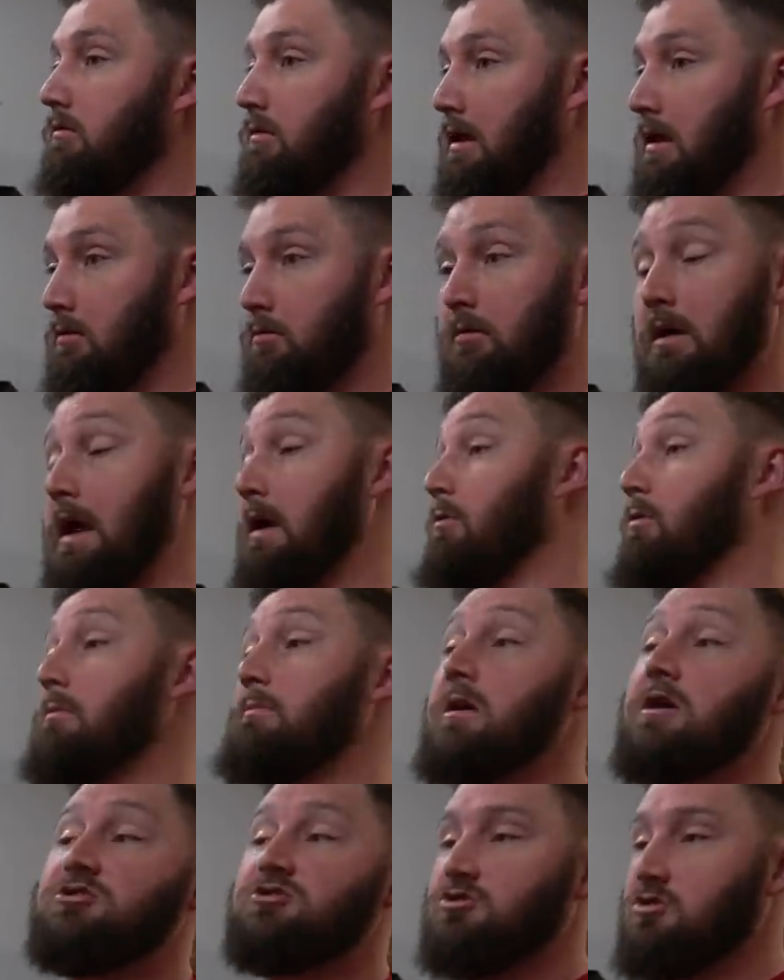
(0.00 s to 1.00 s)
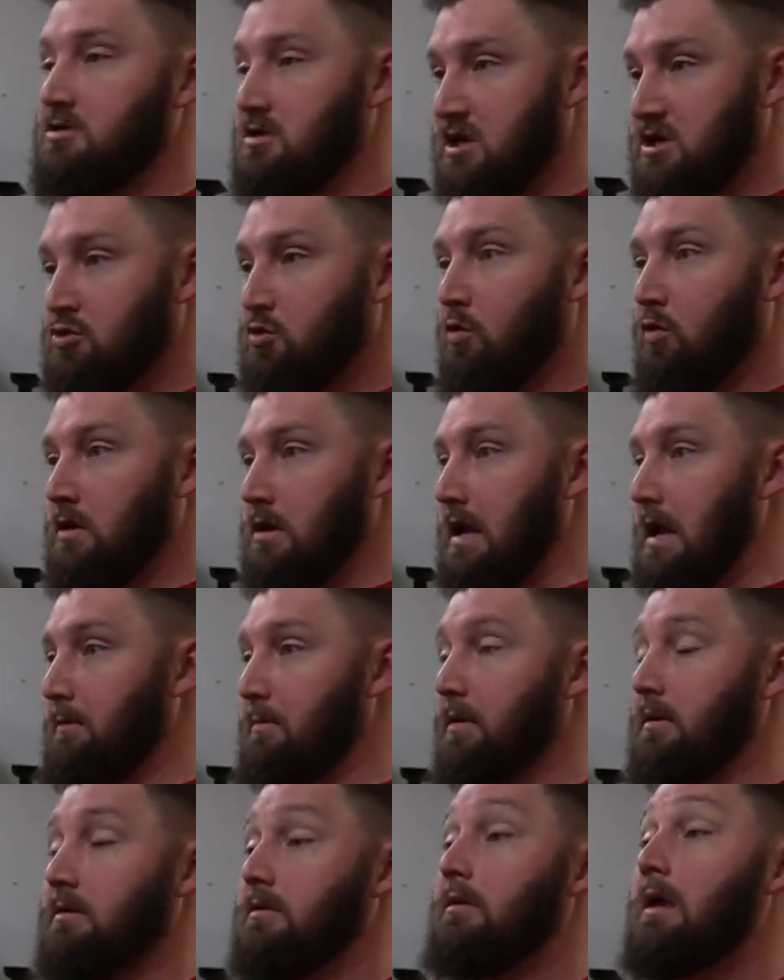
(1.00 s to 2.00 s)
like, hey, we measured you at
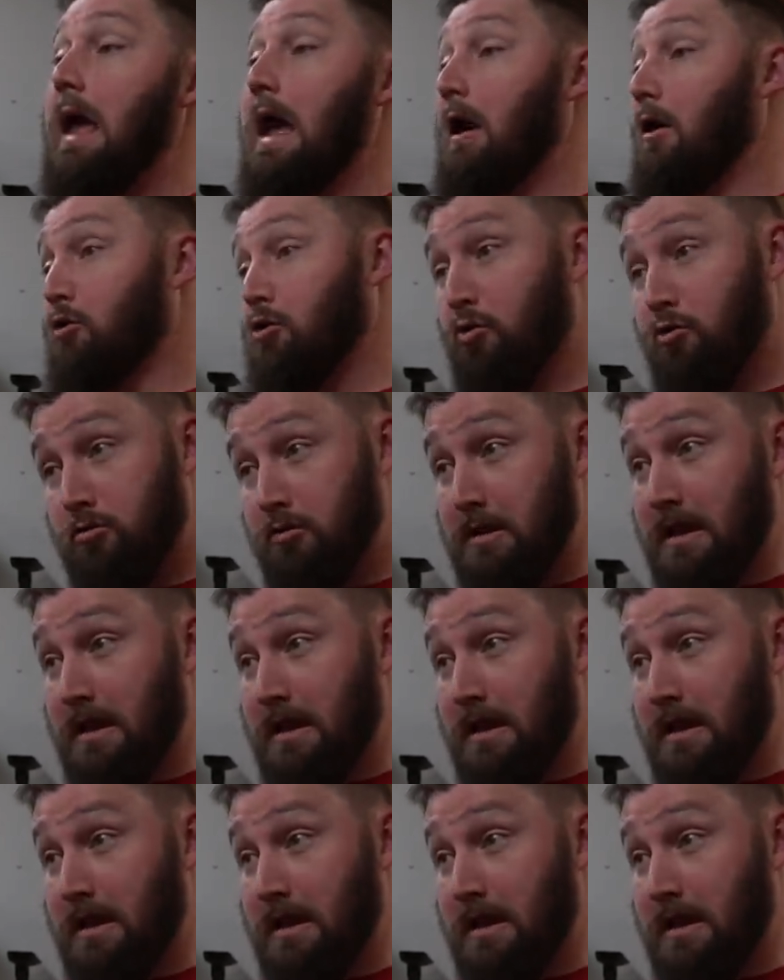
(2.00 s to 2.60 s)
28, but how you,